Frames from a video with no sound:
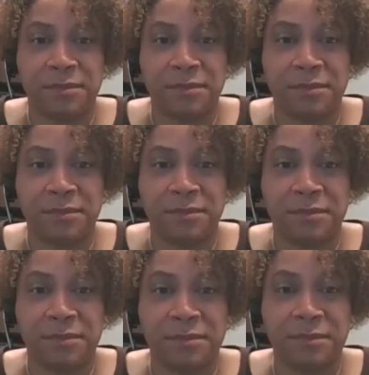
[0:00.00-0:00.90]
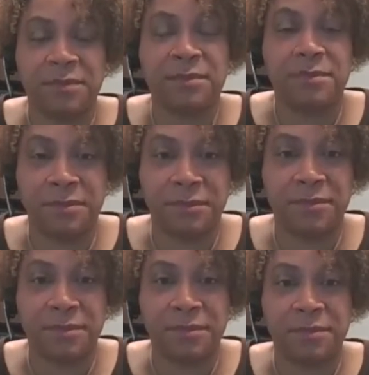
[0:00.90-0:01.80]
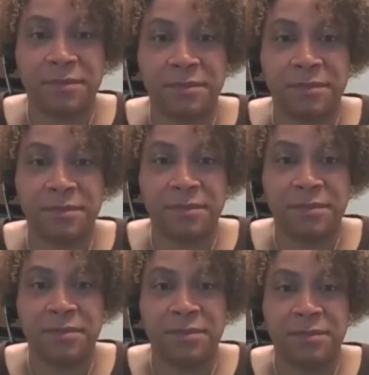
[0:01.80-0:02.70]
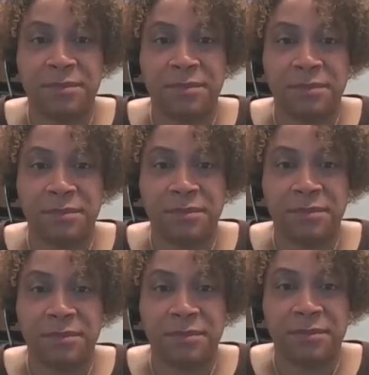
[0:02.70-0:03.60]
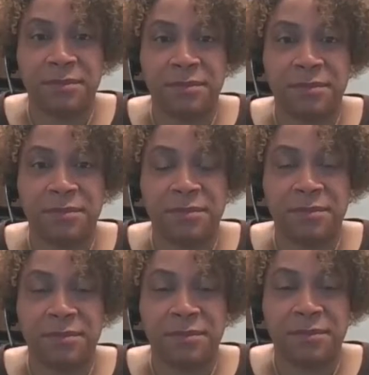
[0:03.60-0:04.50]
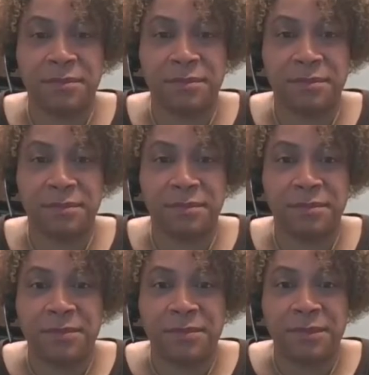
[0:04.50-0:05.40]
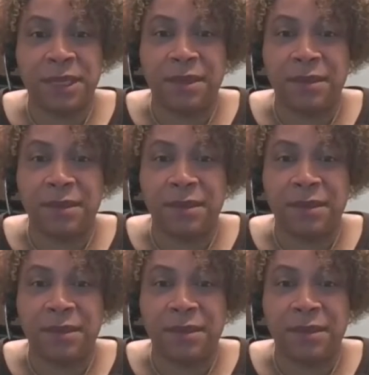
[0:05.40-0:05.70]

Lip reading: [no speech]